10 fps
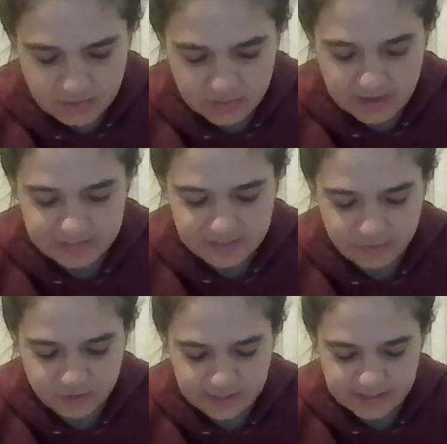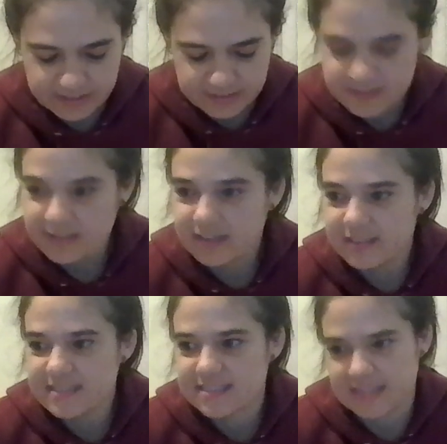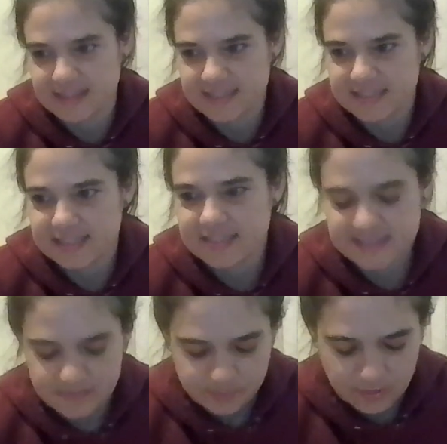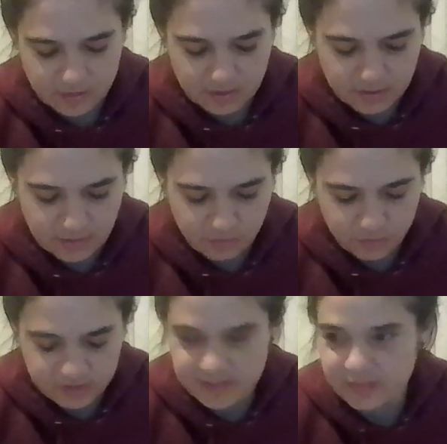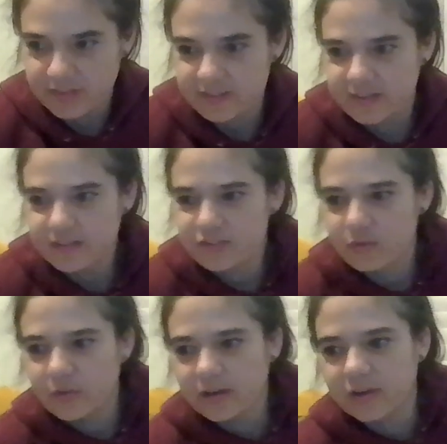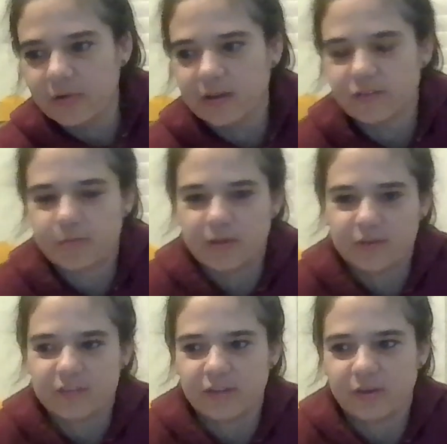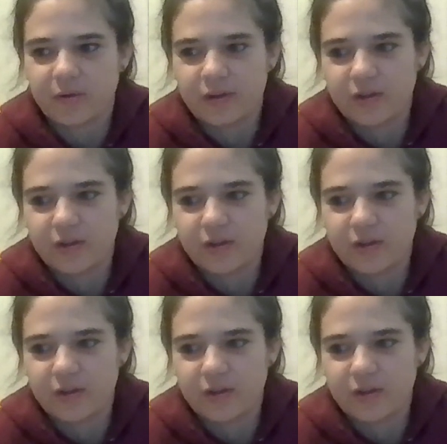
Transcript: The next level is synthesis. For synthesis, we are going to be using